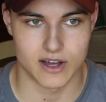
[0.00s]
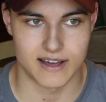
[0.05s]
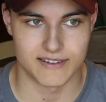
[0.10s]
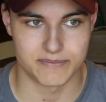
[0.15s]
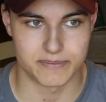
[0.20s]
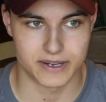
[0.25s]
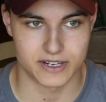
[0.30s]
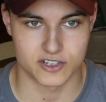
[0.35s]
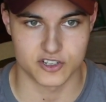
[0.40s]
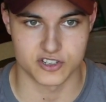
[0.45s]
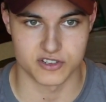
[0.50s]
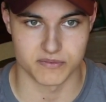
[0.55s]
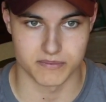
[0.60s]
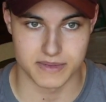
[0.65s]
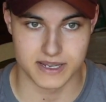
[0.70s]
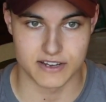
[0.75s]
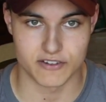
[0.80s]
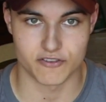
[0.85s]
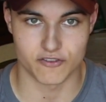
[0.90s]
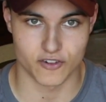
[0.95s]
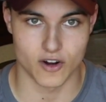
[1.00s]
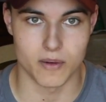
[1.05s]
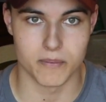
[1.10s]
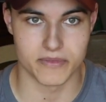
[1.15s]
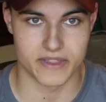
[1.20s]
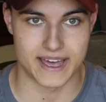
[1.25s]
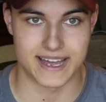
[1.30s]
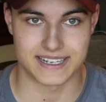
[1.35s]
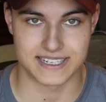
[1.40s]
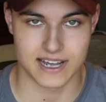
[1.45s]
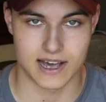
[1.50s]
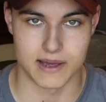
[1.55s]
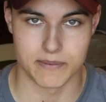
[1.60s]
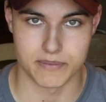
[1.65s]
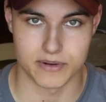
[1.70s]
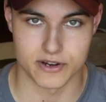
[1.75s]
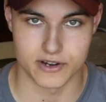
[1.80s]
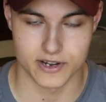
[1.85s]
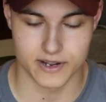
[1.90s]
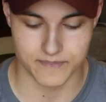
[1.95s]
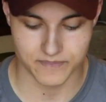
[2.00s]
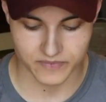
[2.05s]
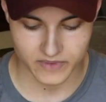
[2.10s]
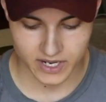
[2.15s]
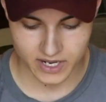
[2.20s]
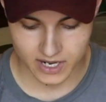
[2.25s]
I have pictures of me from that time period.